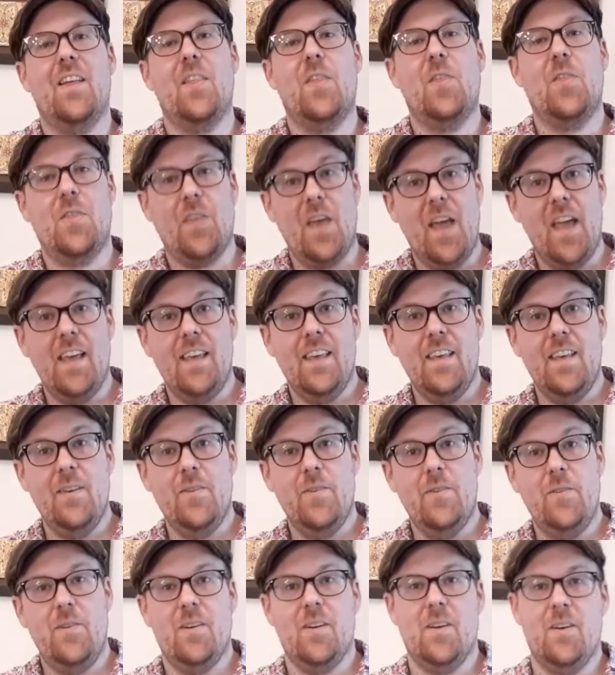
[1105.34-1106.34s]
Thank
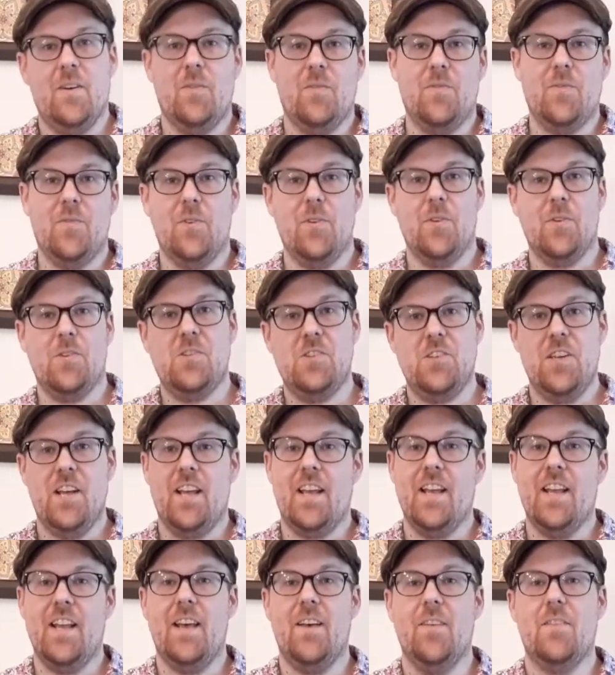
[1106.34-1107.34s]
you for
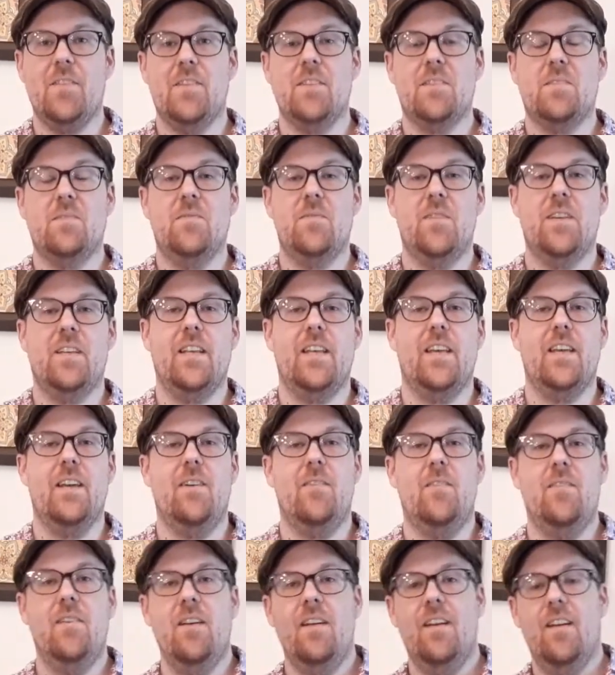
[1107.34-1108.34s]
checking out this
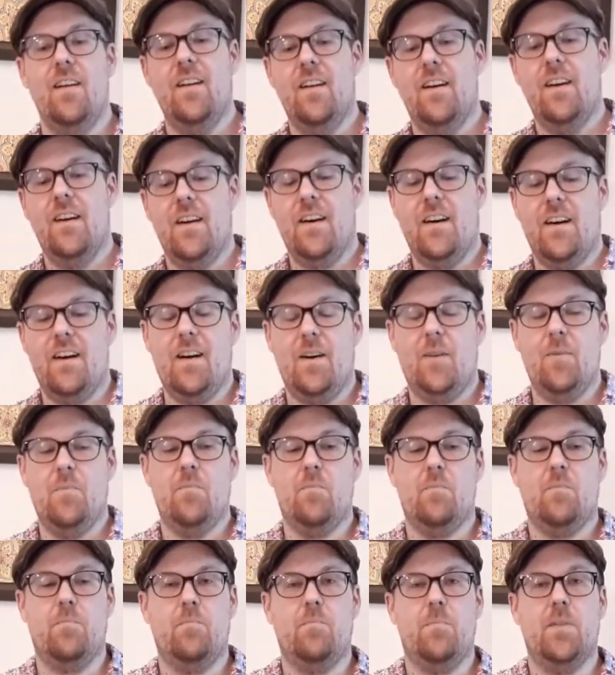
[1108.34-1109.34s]
video.
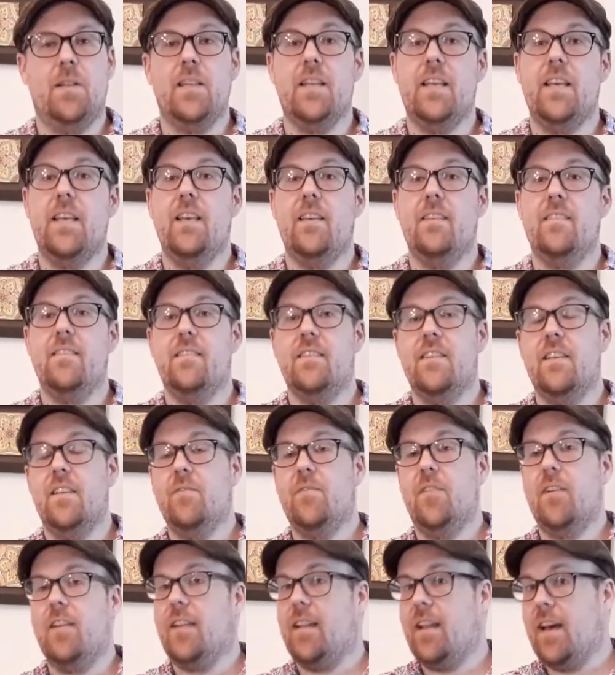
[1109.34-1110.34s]
Please
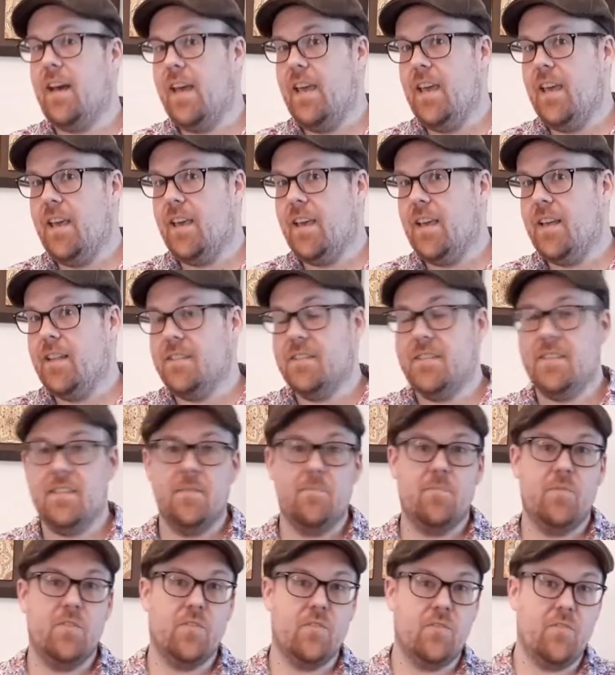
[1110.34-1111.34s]
leave a like and
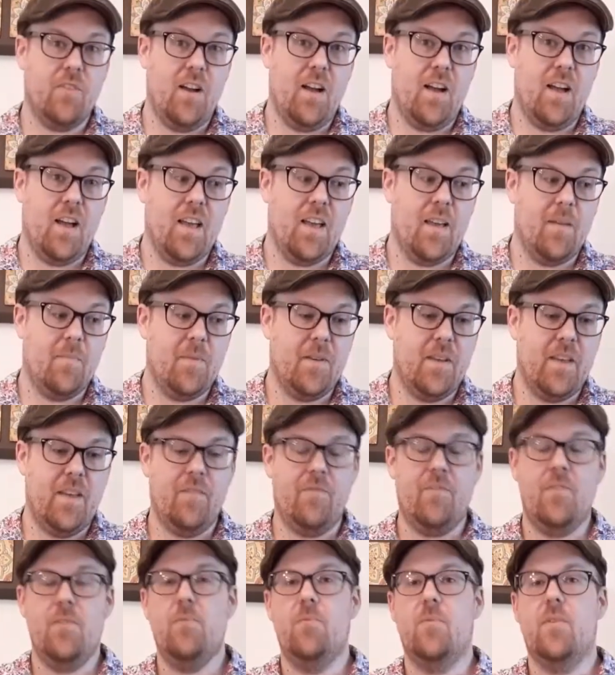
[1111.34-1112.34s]
subscribe
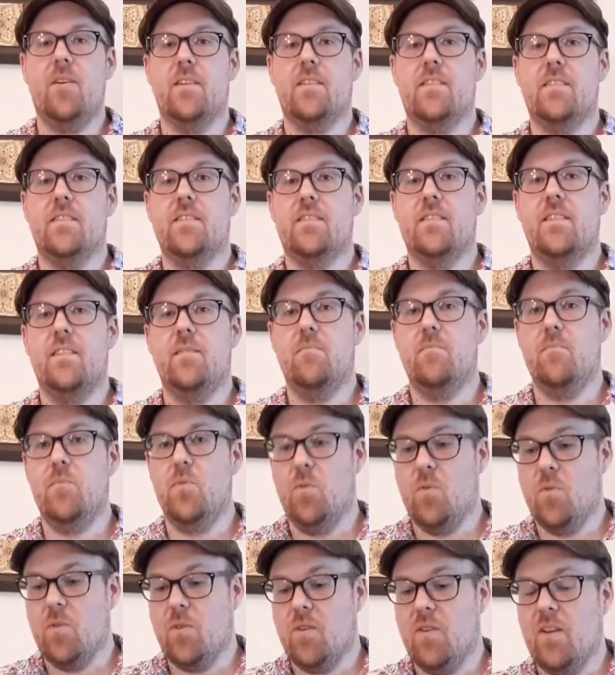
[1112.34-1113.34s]
if you want to see
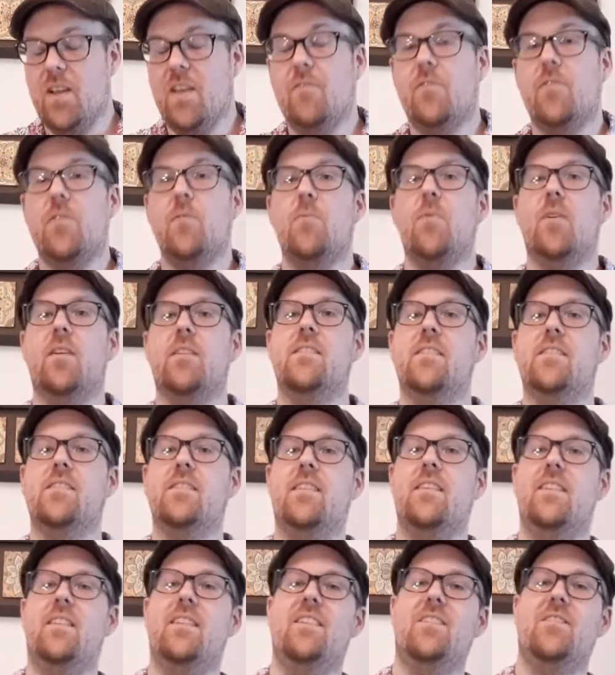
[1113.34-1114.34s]
more. If you want to
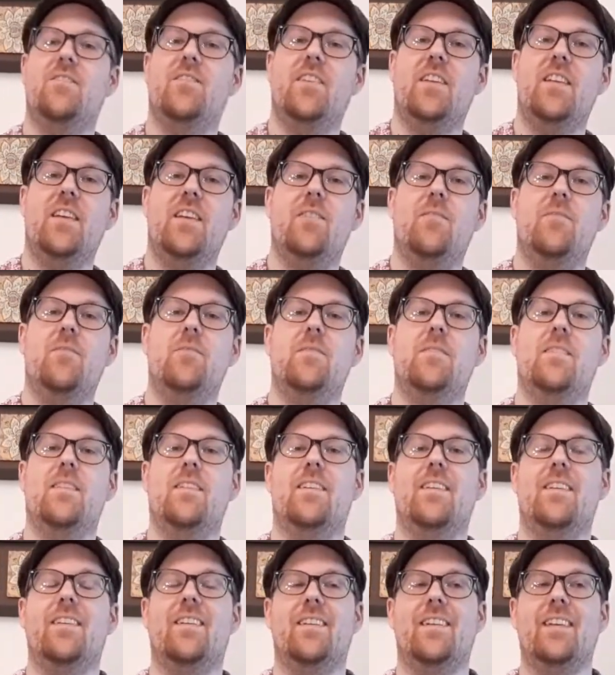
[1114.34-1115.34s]
see these videos
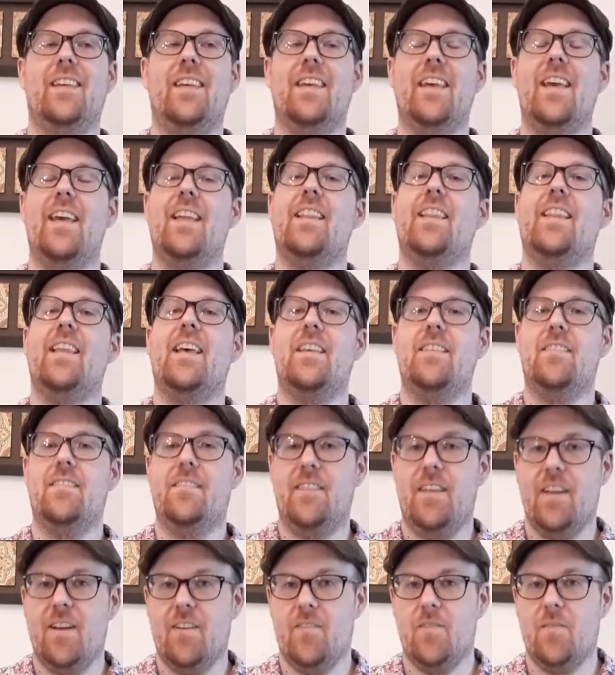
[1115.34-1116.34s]
get less
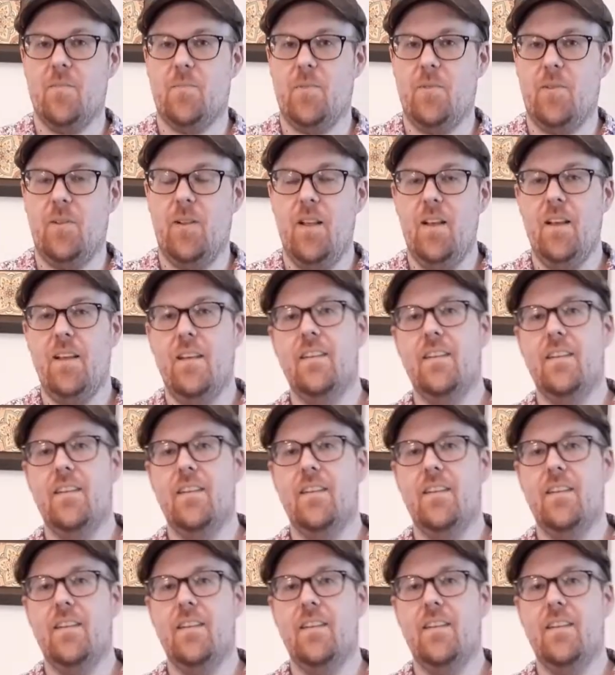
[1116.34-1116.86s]
terrible,